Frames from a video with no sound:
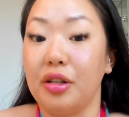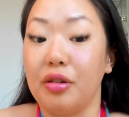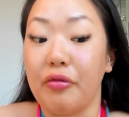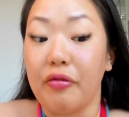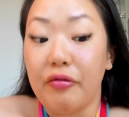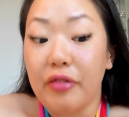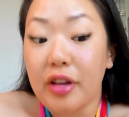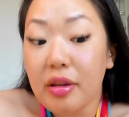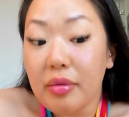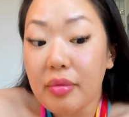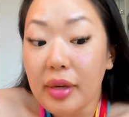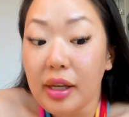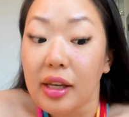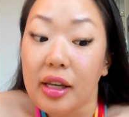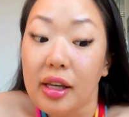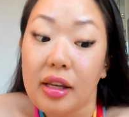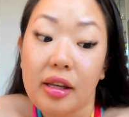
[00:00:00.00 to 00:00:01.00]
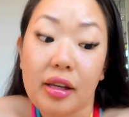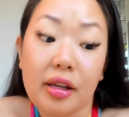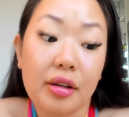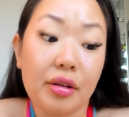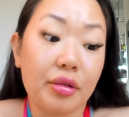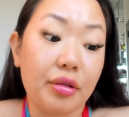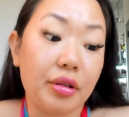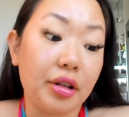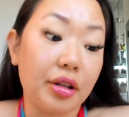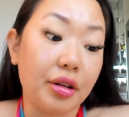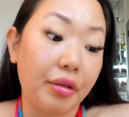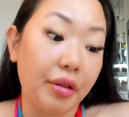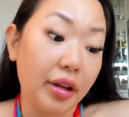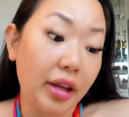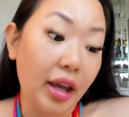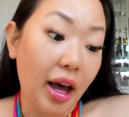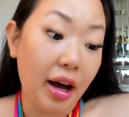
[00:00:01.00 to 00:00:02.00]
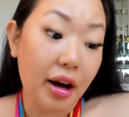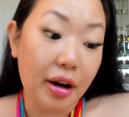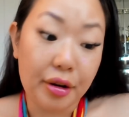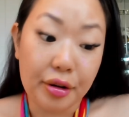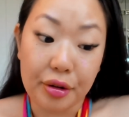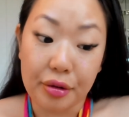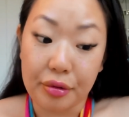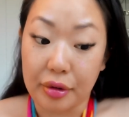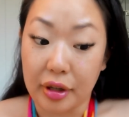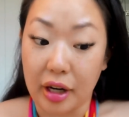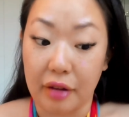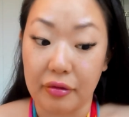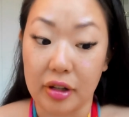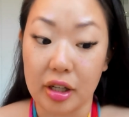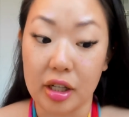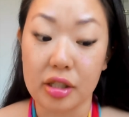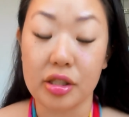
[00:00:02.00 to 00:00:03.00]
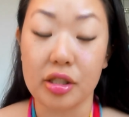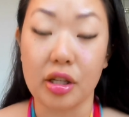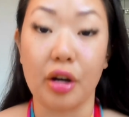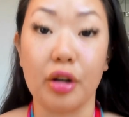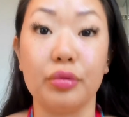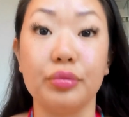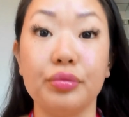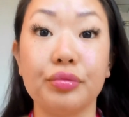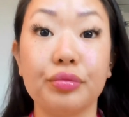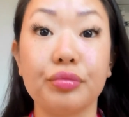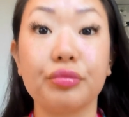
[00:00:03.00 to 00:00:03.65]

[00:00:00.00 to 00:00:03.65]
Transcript: filming or going out or whatever. So,